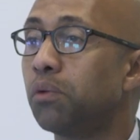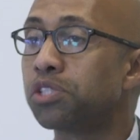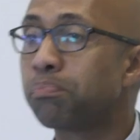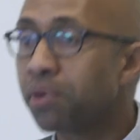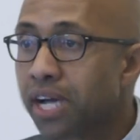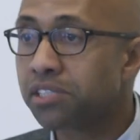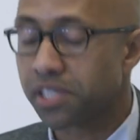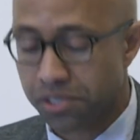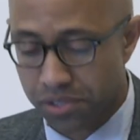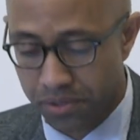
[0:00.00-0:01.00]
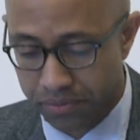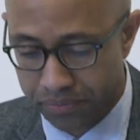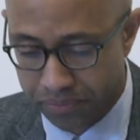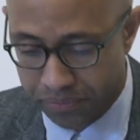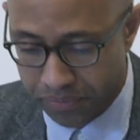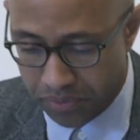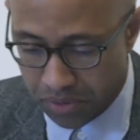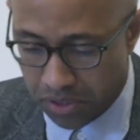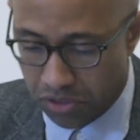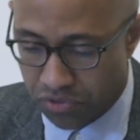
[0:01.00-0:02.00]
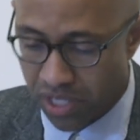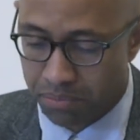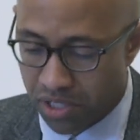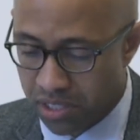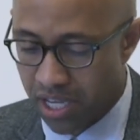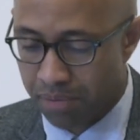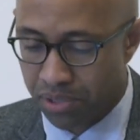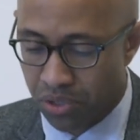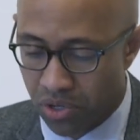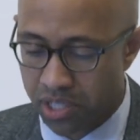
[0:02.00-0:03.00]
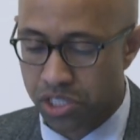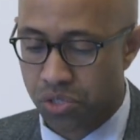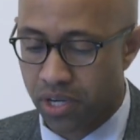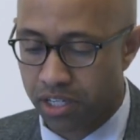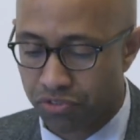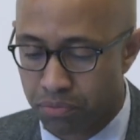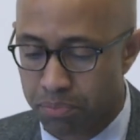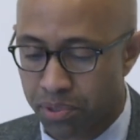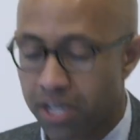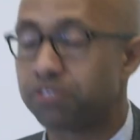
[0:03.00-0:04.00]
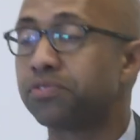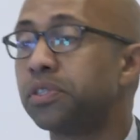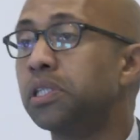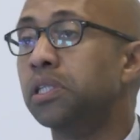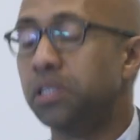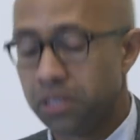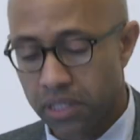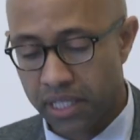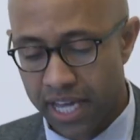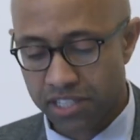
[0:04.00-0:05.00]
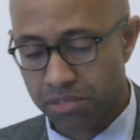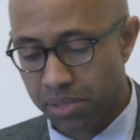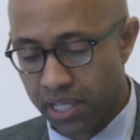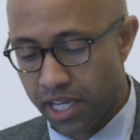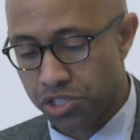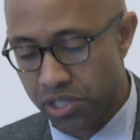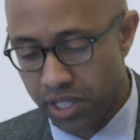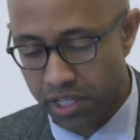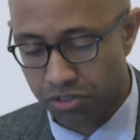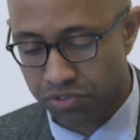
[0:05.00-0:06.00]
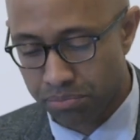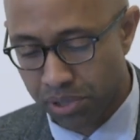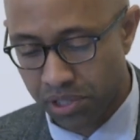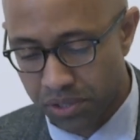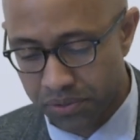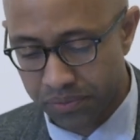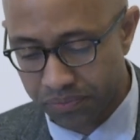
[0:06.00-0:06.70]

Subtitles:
it was a process. Freedom could not be orchestrated from above, it had to be engineered from below.